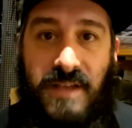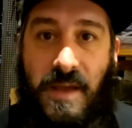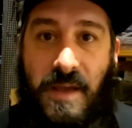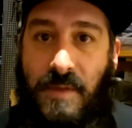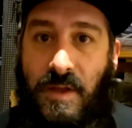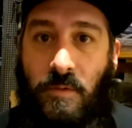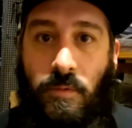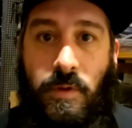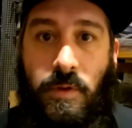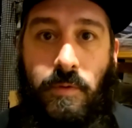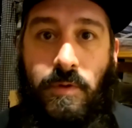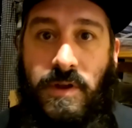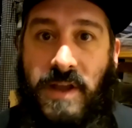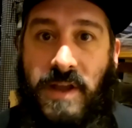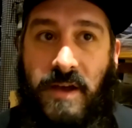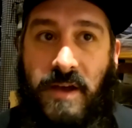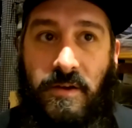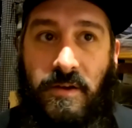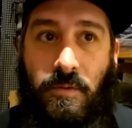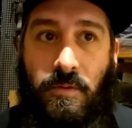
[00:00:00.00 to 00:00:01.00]
I mean, we were
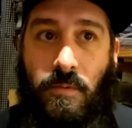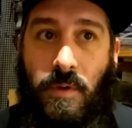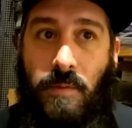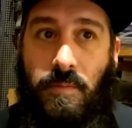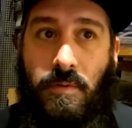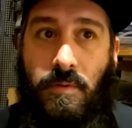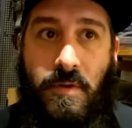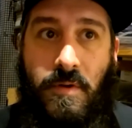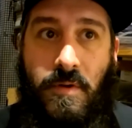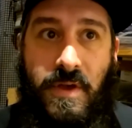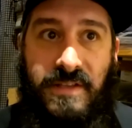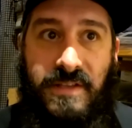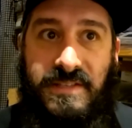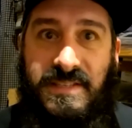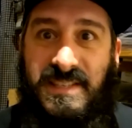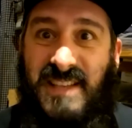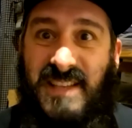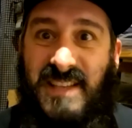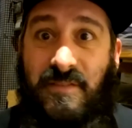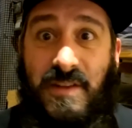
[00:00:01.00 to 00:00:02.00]
down at one point
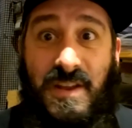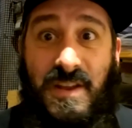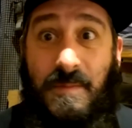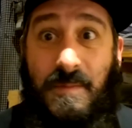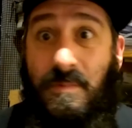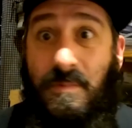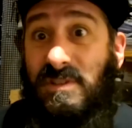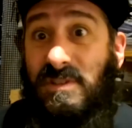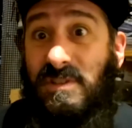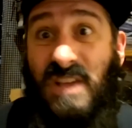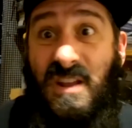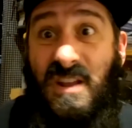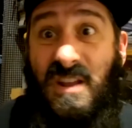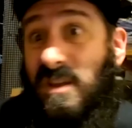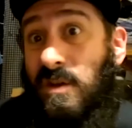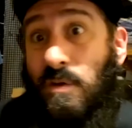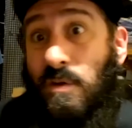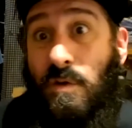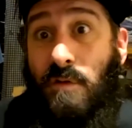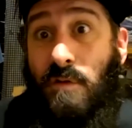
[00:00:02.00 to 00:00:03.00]
seventy percent
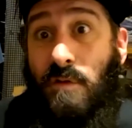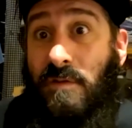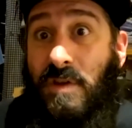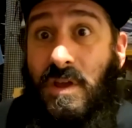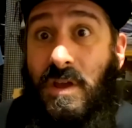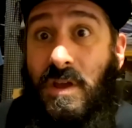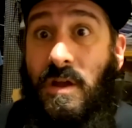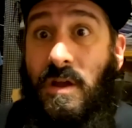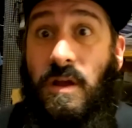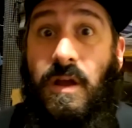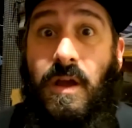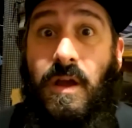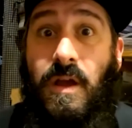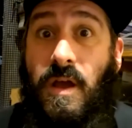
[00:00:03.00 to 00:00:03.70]
year over year,